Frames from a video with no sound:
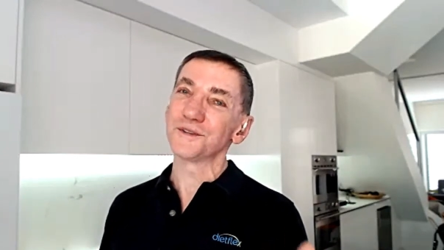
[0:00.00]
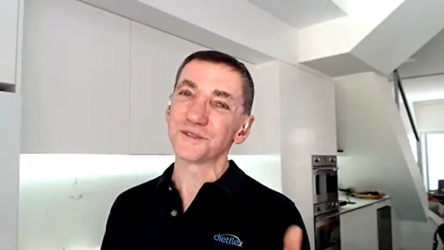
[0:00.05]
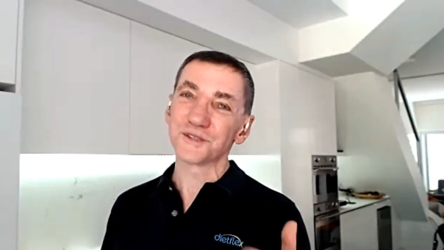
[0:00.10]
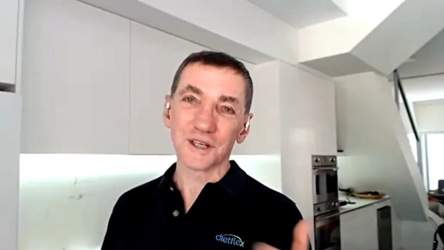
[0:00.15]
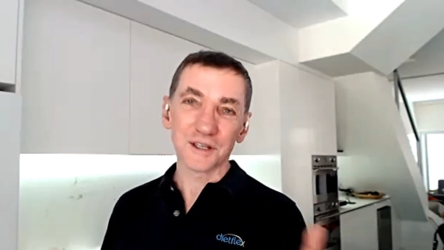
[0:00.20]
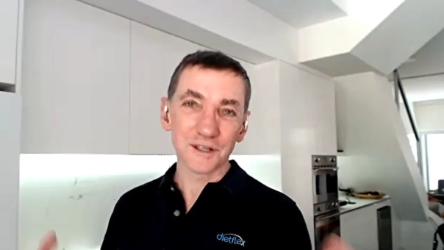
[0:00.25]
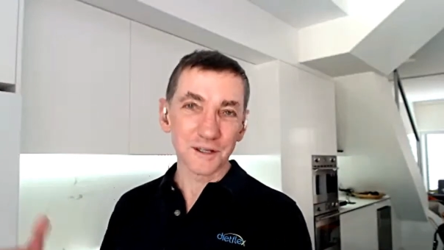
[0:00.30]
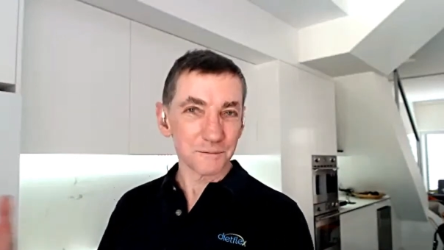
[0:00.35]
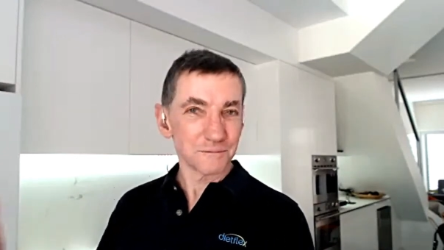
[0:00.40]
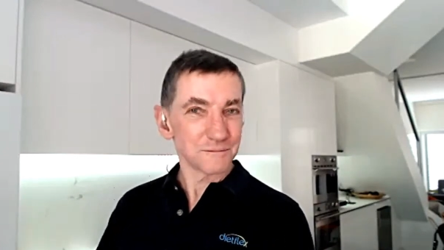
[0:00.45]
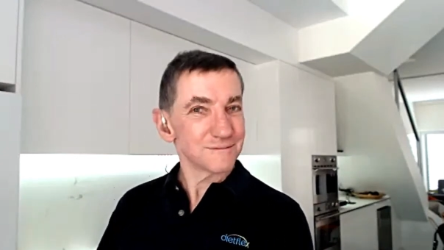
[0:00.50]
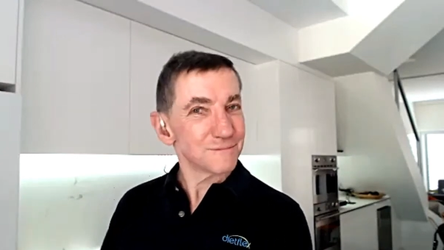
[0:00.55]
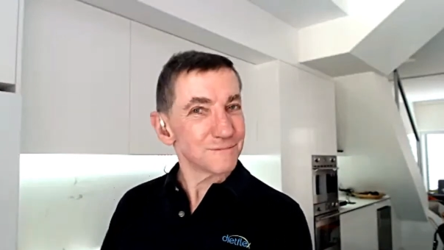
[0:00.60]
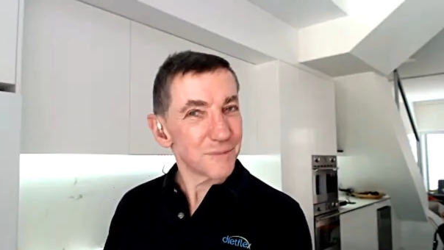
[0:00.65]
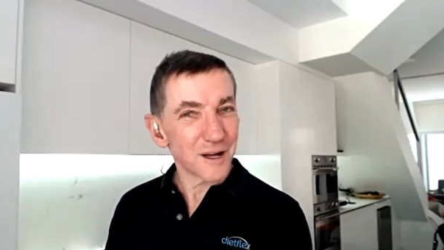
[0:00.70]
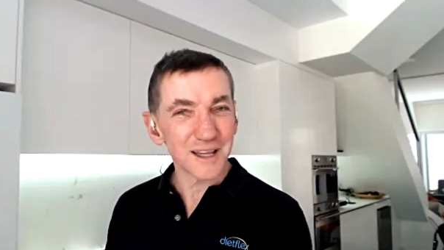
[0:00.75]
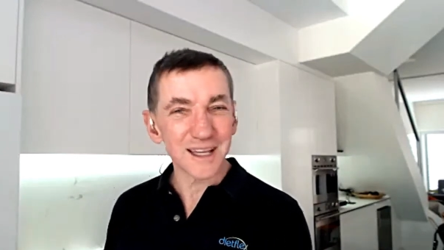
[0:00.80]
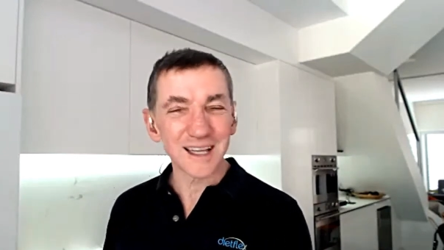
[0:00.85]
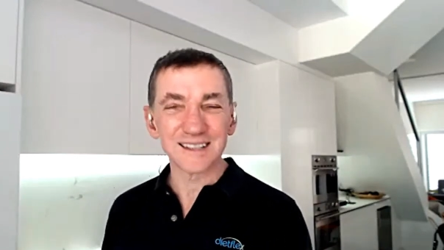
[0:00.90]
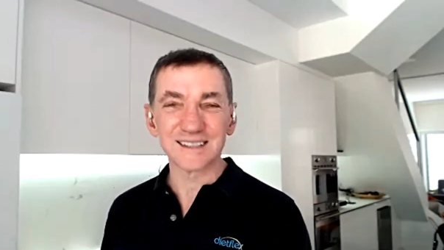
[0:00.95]
the
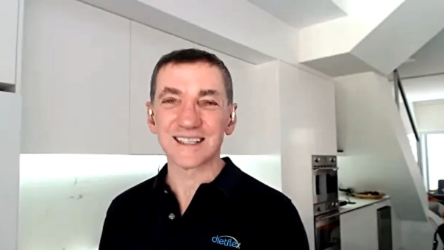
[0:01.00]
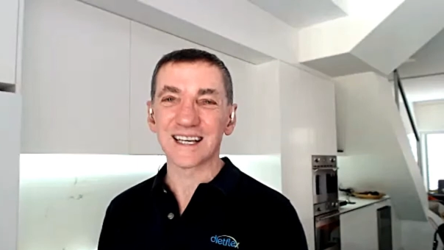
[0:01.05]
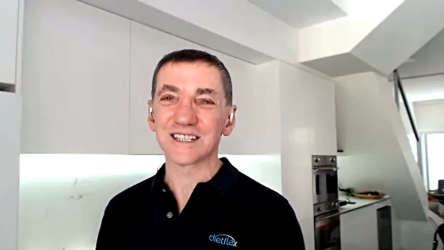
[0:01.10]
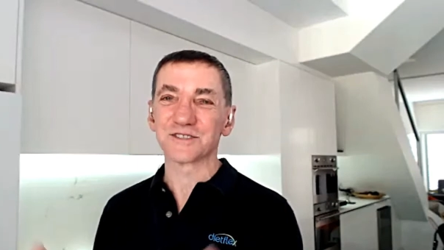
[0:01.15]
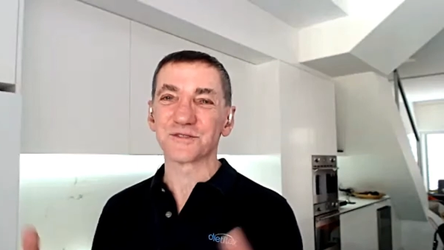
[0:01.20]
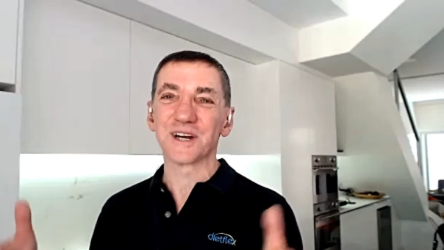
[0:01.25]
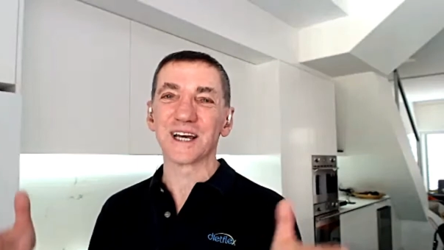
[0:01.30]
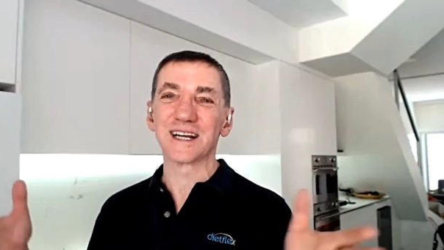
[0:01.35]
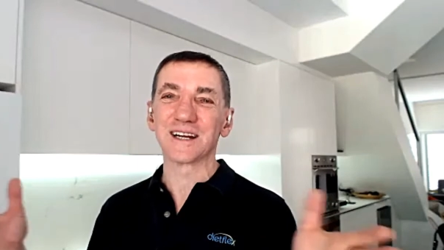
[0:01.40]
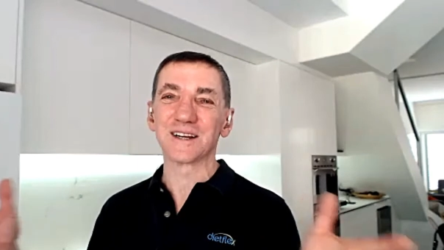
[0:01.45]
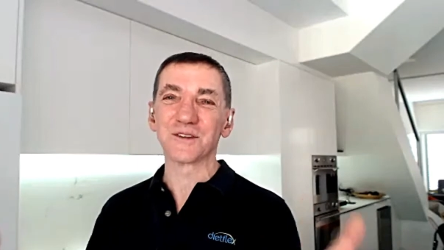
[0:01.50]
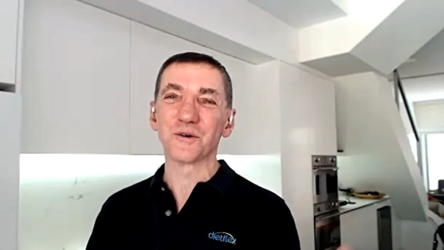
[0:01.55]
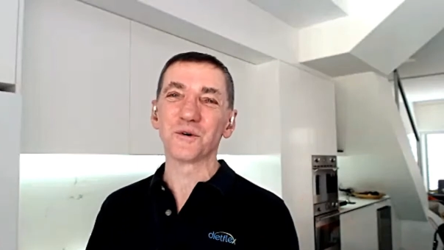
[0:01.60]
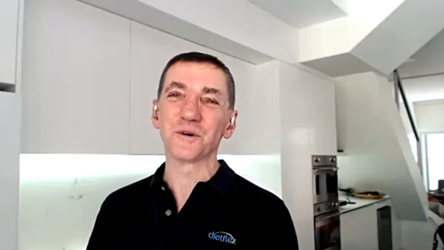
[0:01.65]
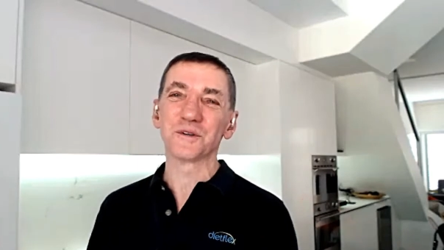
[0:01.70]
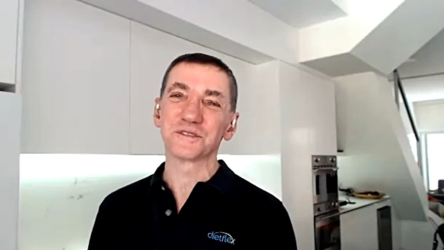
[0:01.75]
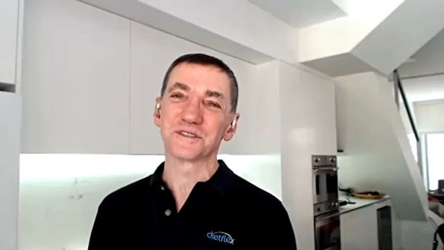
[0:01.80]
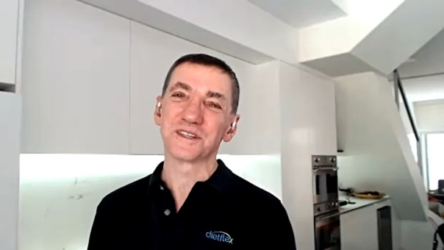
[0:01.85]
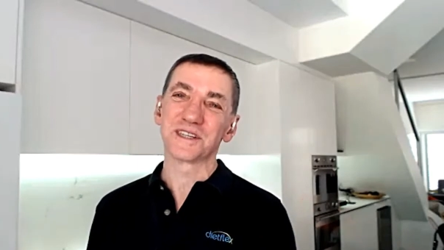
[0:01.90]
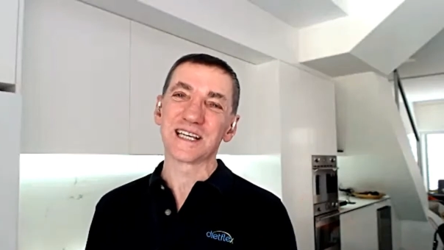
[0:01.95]
polyunsaturated
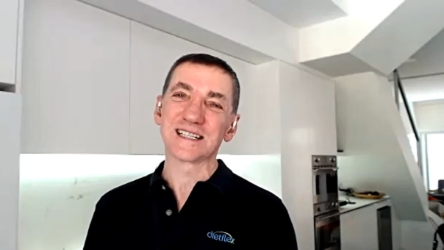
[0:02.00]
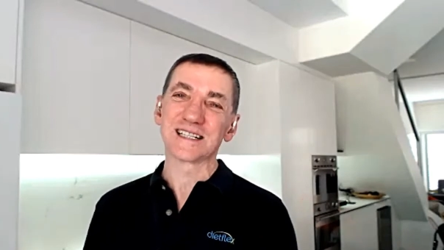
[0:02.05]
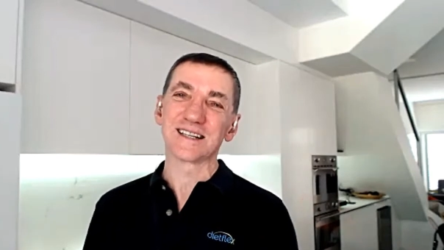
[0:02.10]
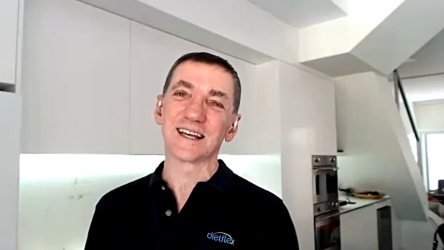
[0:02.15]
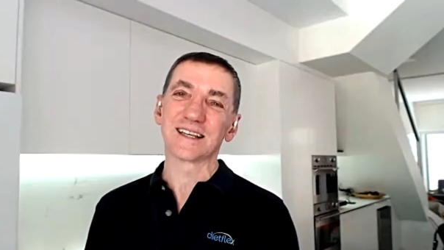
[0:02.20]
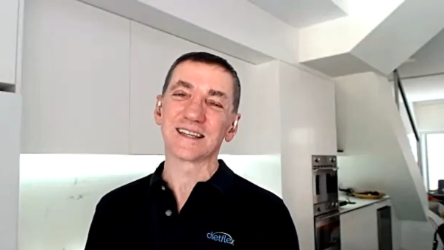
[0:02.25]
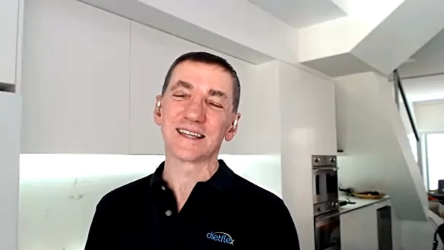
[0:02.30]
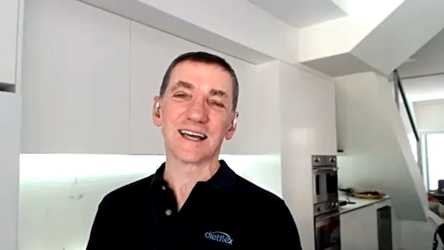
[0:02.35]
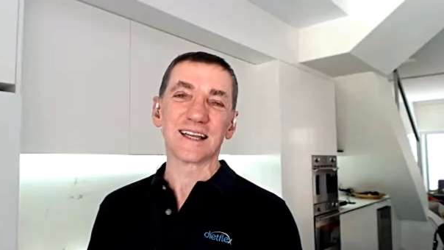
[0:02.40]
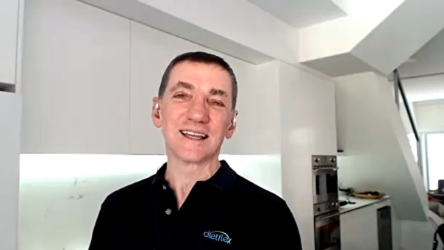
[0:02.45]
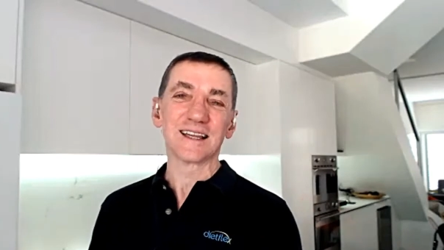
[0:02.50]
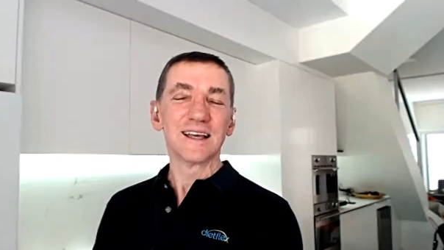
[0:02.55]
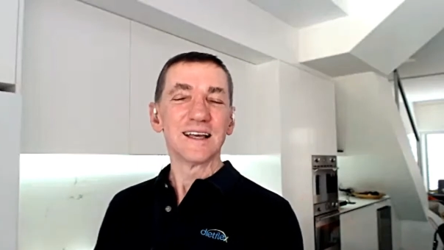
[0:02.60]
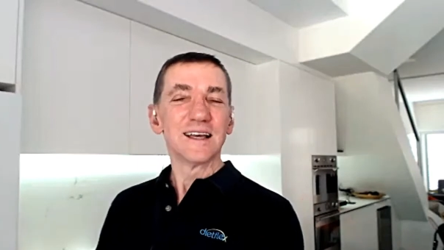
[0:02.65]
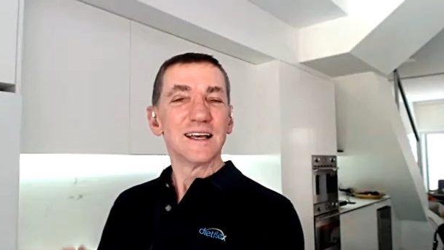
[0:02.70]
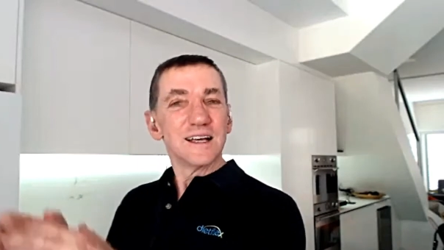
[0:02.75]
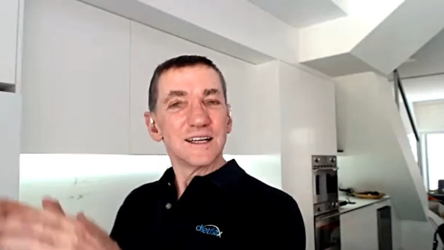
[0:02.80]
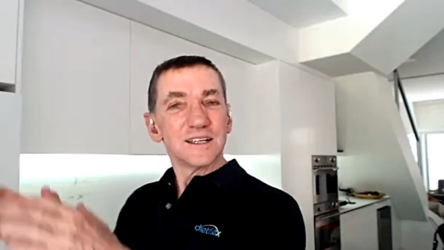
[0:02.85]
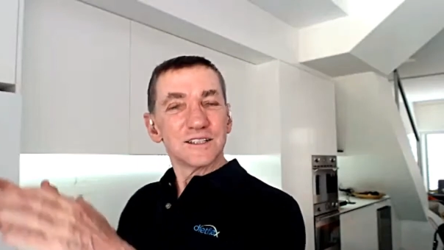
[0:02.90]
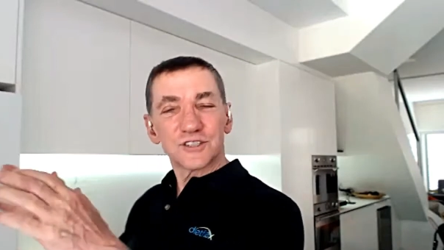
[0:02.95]
oils and things like that.
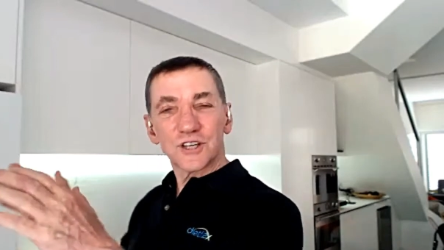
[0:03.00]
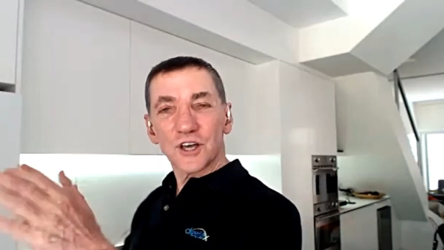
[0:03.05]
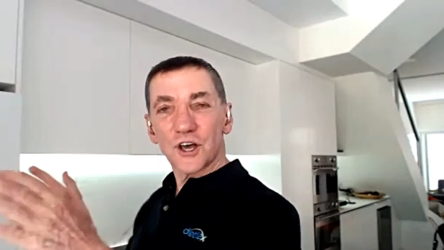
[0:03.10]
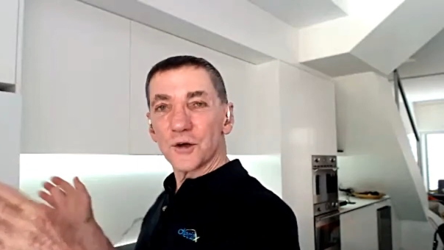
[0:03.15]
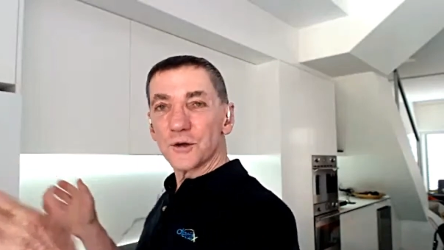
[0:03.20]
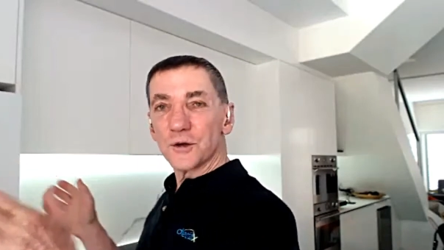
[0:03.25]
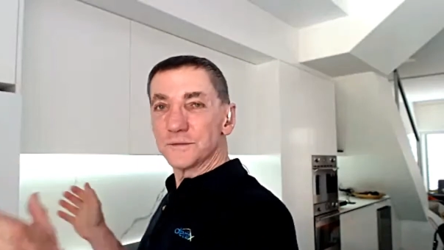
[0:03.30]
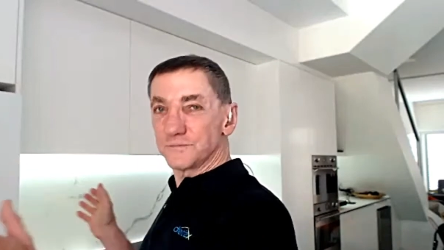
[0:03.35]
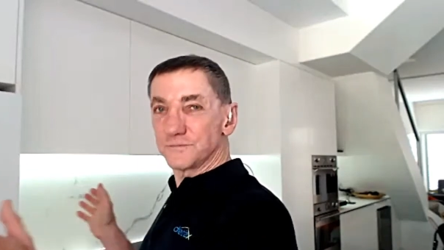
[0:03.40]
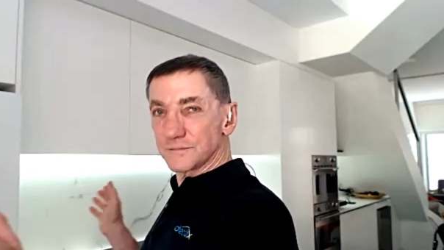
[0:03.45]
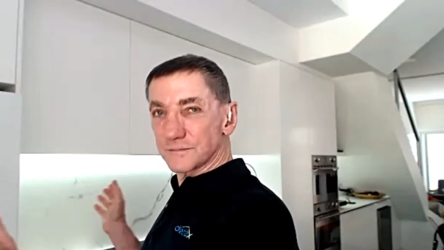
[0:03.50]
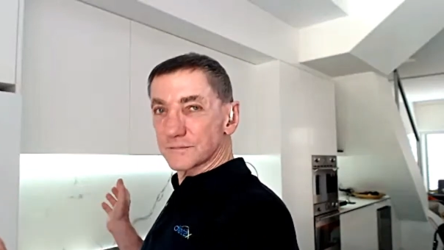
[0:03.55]
So